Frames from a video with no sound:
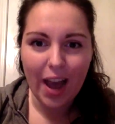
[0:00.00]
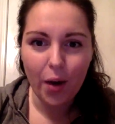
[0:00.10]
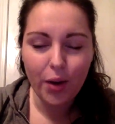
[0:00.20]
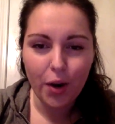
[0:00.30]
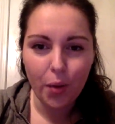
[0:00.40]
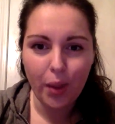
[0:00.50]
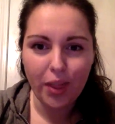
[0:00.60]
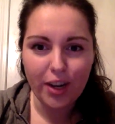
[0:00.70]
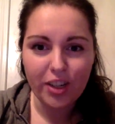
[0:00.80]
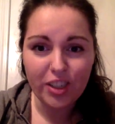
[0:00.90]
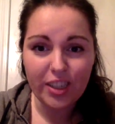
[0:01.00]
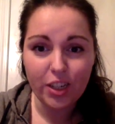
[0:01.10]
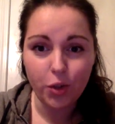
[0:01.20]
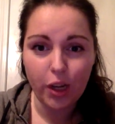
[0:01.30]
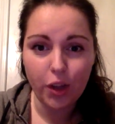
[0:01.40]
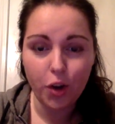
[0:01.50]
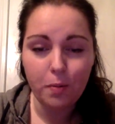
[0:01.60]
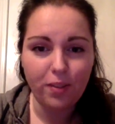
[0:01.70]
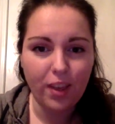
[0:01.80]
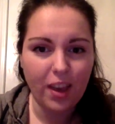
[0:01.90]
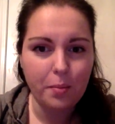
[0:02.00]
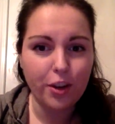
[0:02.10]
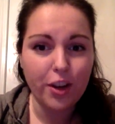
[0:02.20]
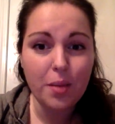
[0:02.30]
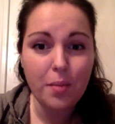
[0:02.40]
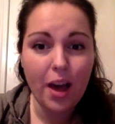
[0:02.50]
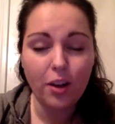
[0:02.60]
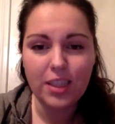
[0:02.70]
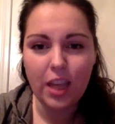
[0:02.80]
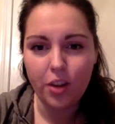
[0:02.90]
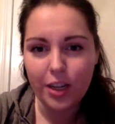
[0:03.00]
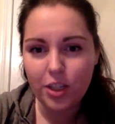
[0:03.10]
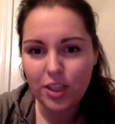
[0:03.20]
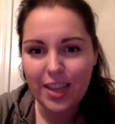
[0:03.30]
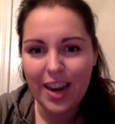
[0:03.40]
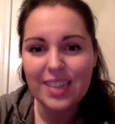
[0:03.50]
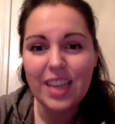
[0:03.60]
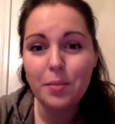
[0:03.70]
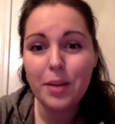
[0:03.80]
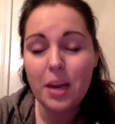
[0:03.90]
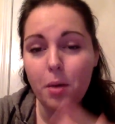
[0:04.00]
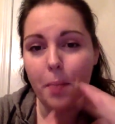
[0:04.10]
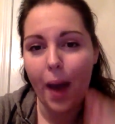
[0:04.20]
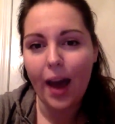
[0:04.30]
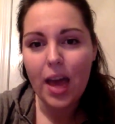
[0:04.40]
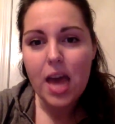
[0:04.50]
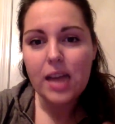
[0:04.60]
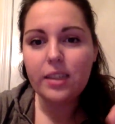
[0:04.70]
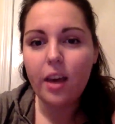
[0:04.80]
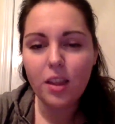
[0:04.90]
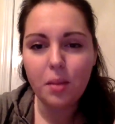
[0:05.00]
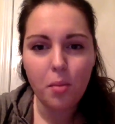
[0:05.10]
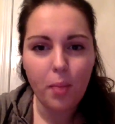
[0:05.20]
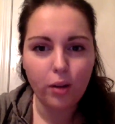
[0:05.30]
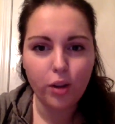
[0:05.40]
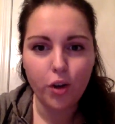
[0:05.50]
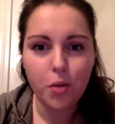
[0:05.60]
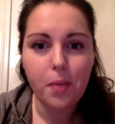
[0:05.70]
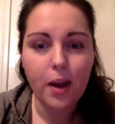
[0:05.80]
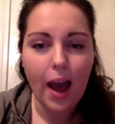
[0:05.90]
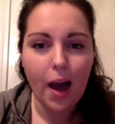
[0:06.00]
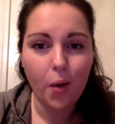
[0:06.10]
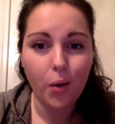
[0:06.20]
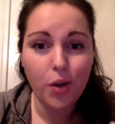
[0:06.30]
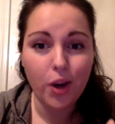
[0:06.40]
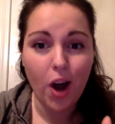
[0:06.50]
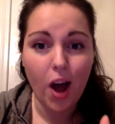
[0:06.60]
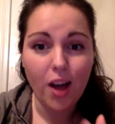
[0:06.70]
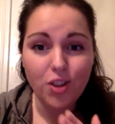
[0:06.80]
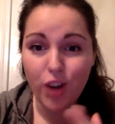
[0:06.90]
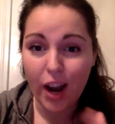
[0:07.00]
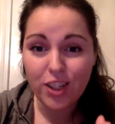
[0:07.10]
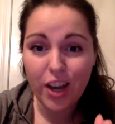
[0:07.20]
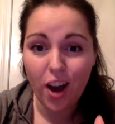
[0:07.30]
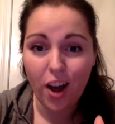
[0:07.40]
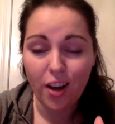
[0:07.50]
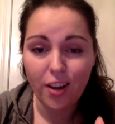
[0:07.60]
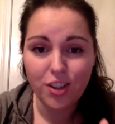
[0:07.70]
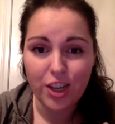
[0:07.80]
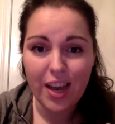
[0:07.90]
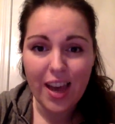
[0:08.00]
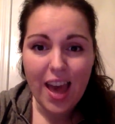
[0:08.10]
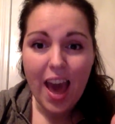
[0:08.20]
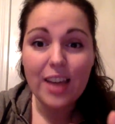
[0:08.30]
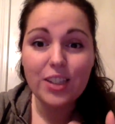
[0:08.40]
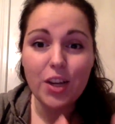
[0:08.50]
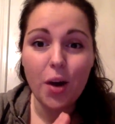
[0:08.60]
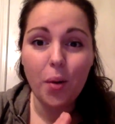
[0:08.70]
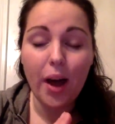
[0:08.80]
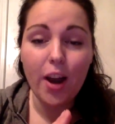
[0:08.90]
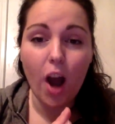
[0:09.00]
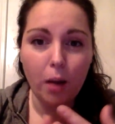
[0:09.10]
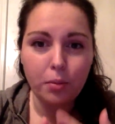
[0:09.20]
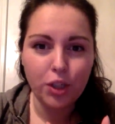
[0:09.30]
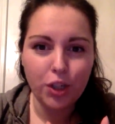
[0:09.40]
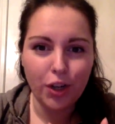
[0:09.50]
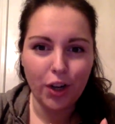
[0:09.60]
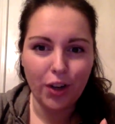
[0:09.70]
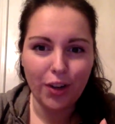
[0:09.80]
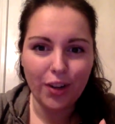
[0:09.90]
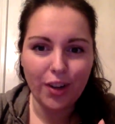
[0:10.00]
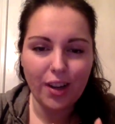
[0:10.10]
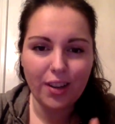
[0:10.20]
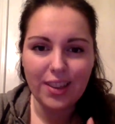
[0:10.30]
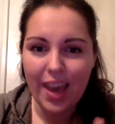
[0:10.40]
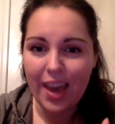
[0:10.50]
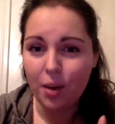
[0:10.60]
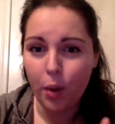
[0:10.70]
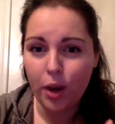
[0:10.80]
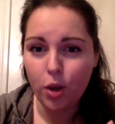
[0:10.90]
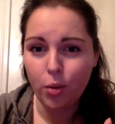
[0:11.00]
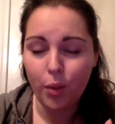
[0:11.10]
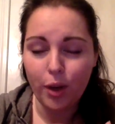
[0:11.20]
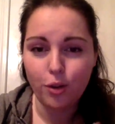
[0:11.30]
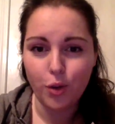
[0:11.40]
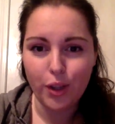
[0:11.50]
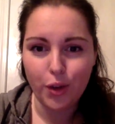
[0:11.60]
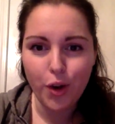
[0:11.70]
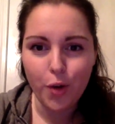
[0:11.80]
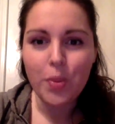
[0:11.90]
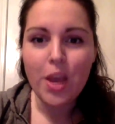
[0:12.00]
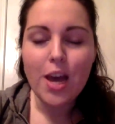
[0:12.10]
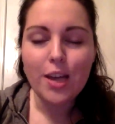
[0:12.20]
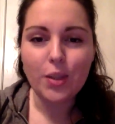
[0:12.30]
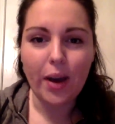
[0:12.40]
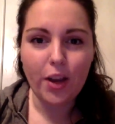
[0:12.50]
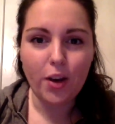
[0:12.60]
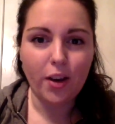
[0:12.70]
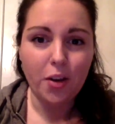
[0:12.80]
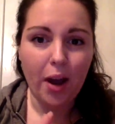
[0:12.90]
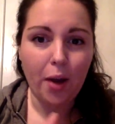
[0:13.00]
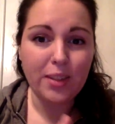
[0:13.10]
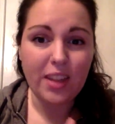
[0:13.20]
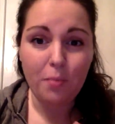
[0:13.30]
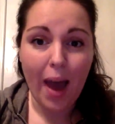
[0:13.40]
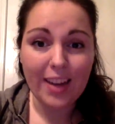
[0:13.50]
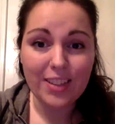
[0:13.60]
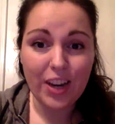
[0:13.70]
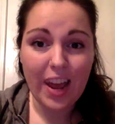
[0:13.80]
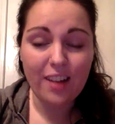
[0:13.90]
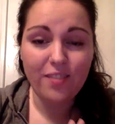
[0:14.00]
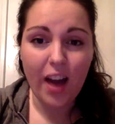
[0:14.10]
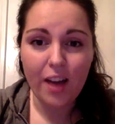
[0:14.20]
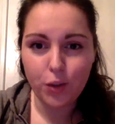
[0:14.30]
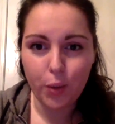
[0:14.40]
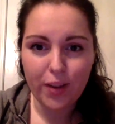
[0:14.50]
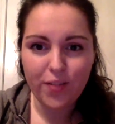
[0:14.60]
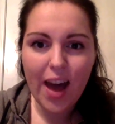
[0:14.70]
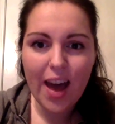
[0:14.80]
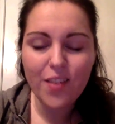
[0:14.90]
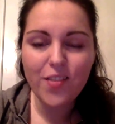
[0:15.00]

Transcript: out, when they're interested in joining the group, if they give me their email or say they're interested, I send them an email back telling them about the group and how you can try Shakeology as, an optional thing when you join the group. So I always have packets on hand, 5 for $25.